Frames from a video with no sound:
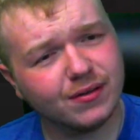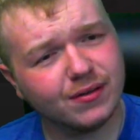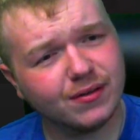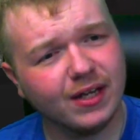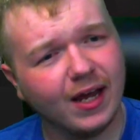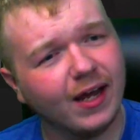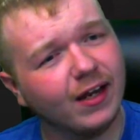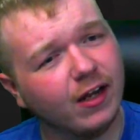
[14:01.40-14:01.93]
it
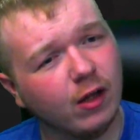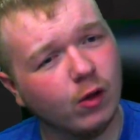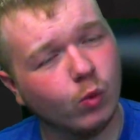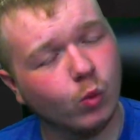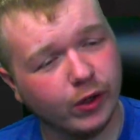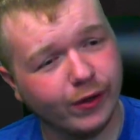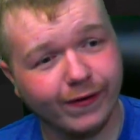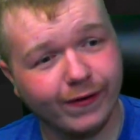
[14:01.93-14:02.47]
at a
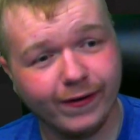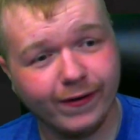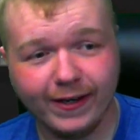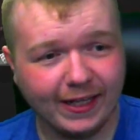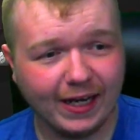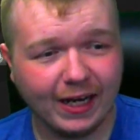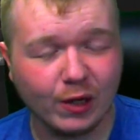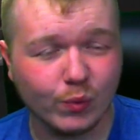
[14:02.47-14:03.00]
weird date.
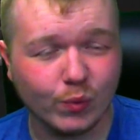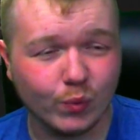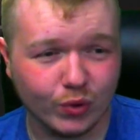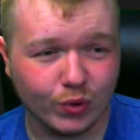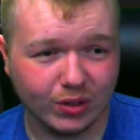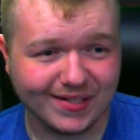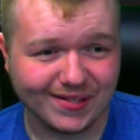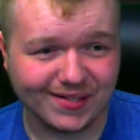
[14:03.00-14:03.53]
I
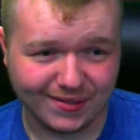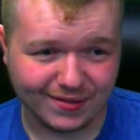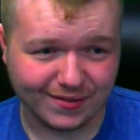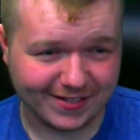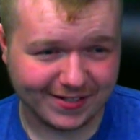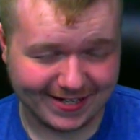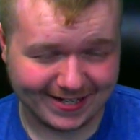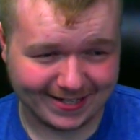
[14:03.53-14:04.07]
realize this
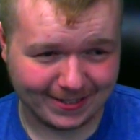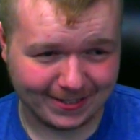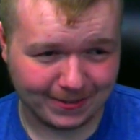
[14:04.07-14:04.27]
now.